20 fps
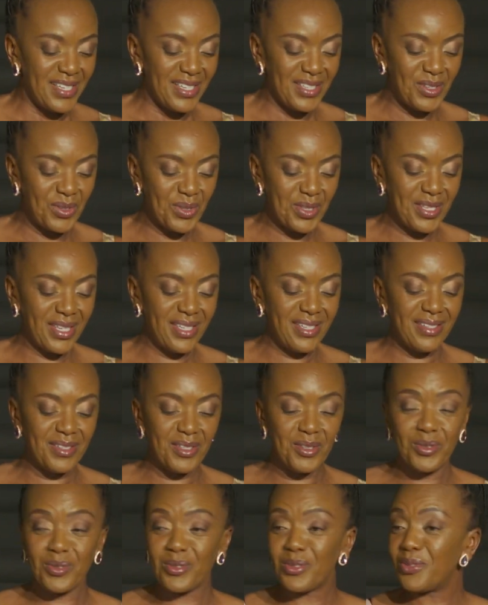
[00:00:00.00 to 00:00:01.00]
You see,
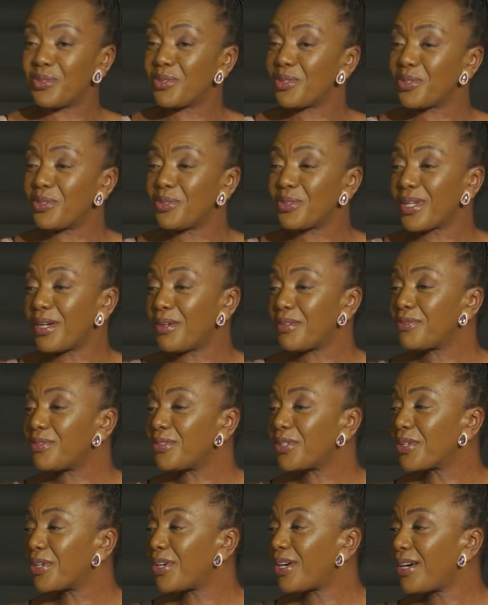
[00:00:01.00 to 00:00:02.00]
you now
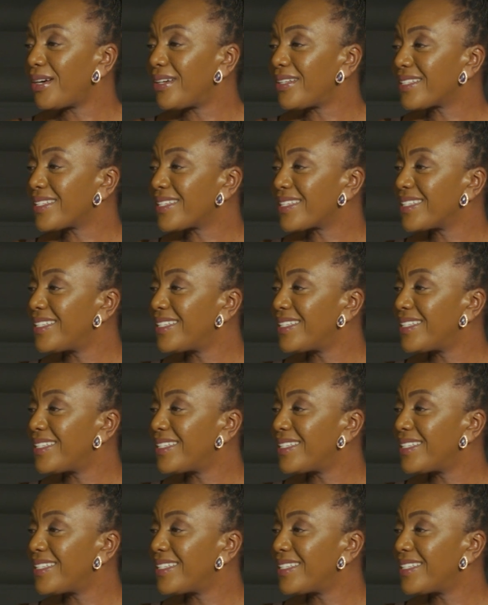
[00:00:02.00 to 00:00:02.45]
forgot.